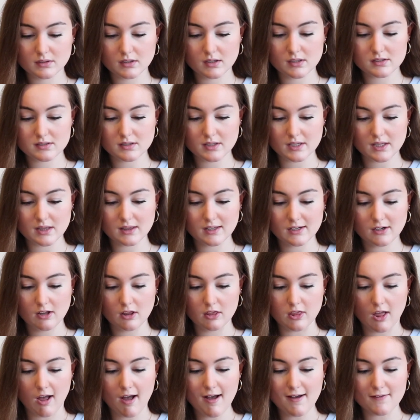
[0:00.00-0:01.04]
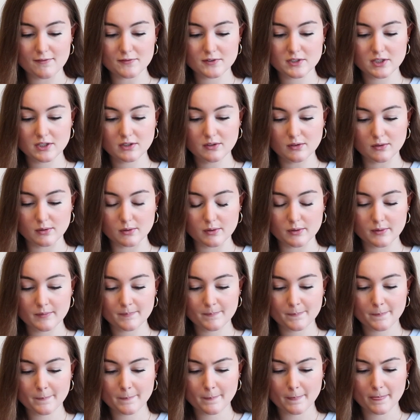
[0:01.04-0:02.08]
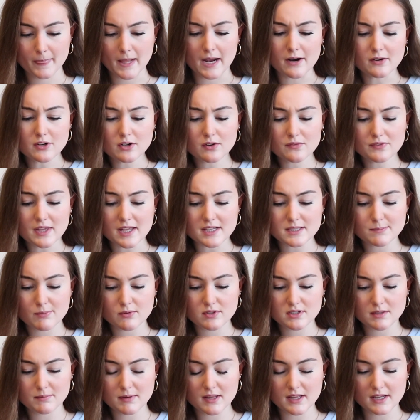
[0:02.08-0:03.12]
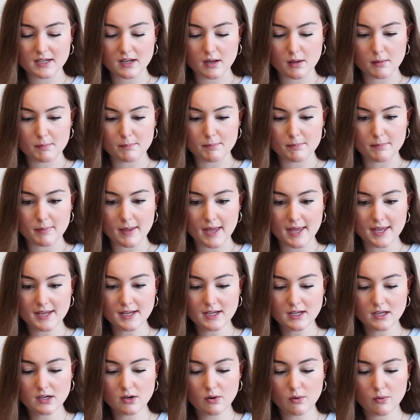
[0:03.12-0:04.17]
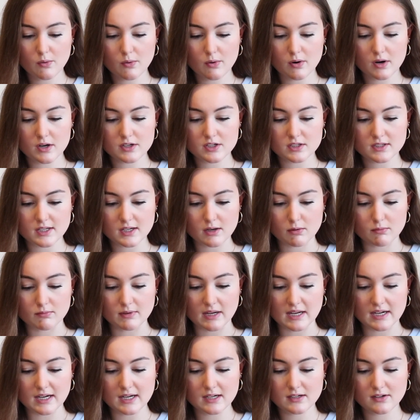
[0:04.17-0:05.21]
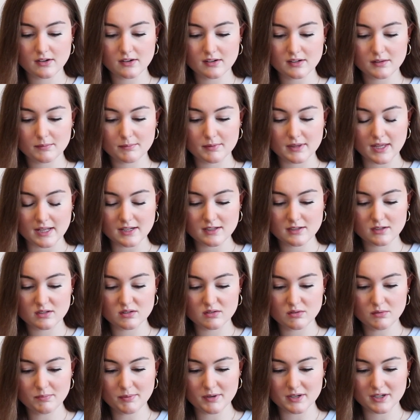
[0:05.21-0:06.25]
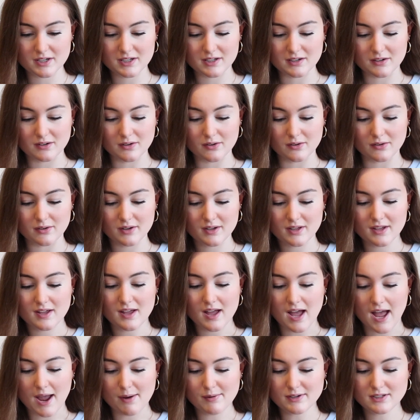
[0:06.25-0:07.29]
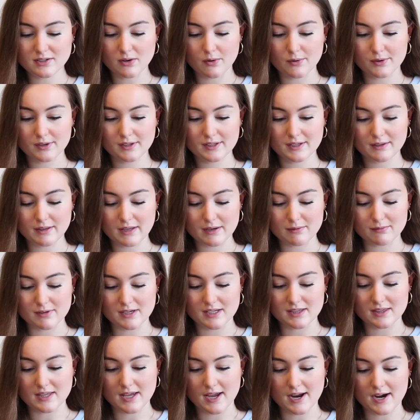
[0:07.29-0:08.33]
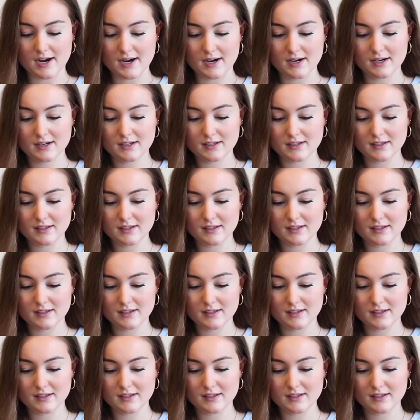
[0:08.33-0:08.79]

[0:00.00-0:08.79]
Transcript: there's like a little loft too. I don't know if that's supposed to be like a bed or just like a reading nook, but that's super cute. I would totally like read there.